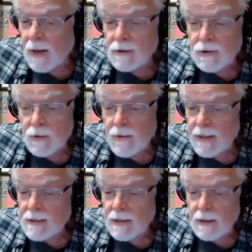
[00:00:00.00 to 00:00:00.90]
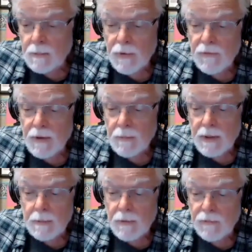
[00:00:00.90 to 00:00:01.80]
sure that's going to prevent
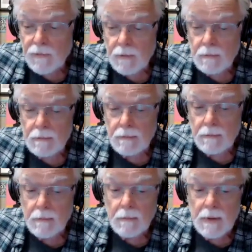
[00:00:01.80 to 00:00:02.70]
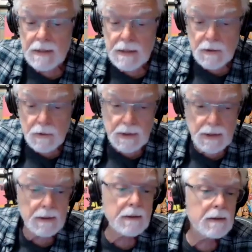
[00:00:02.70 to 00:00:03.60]
people from
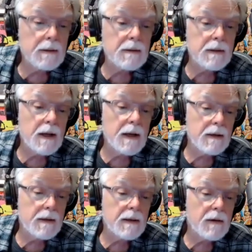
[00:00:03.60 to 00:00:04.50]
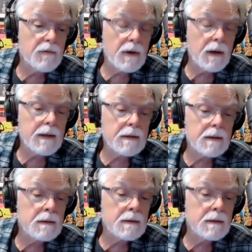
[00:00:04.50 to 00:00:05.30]
misusing the data that they've collected.